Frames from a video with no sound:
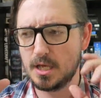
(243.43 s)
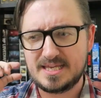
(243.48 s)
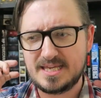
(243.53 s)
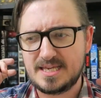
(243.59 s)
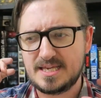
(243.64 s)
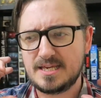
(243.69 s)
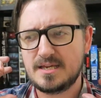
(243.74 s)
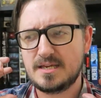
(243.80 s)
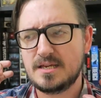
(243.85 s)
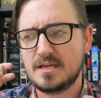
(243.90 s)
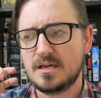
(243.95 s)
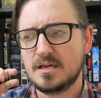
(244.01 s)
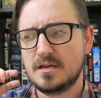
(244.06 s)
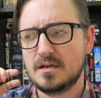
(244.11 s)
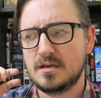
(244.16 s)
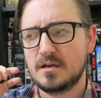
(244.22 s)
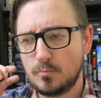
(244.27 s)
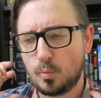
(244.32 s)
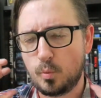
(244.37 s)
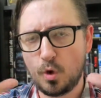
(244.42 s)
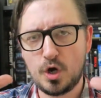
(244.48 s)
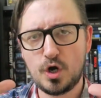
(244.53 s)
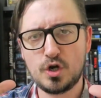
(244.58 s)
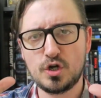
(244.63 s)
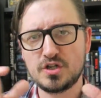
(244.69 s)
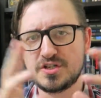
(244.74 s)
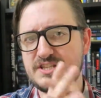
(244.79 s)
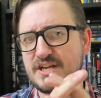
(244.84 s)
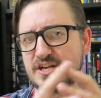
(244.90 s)
The
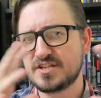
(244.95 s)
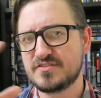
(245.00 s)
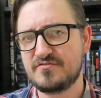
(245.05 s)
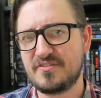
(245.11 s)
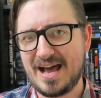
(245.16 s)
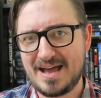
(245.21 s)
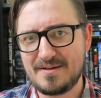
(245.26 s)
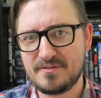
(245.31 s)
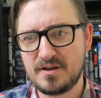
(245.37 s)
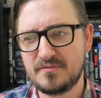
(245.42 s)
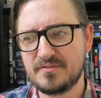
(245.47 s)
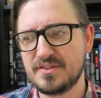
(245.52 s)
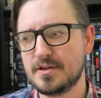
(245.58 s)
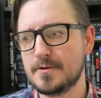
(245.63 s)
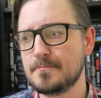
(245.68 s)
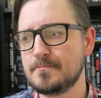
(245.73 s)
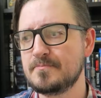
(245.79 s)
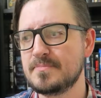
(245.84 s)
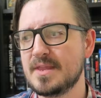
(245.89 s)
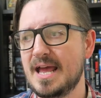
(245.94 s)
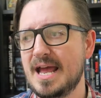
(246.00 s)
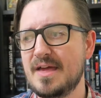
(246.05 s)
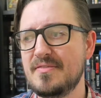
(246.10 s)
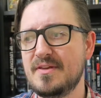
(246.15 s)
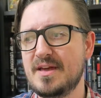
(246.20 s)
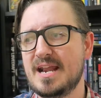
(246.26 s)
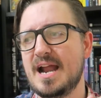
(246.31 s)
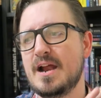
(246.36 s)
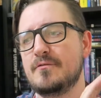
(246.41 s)
worlds, there's 5 of them,
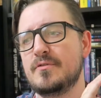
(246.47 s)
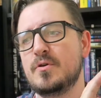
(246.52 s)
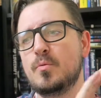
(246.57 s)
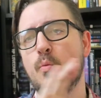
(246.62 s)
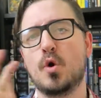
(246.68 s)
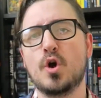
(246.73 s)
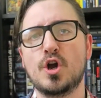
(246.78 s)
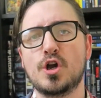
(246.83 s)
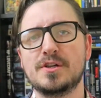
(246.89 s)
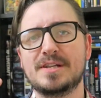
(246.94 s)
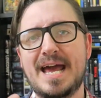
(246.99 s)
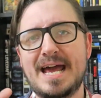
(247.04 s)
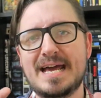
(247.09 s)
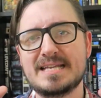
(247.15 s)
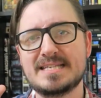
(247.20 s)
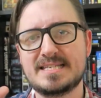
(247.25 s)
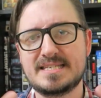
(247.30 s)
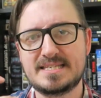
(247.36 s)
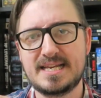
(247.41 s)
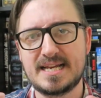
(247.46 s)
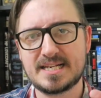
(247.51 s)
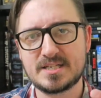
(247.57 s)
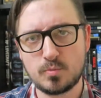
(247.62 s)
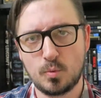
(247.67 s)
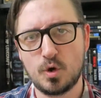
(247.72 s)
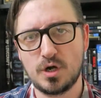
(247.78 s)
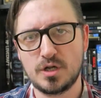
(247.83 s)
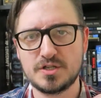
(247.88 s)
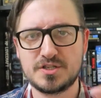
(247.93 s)
and then every world has 6
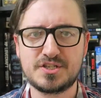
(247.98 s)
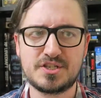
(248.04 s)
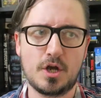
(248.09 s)
worlds.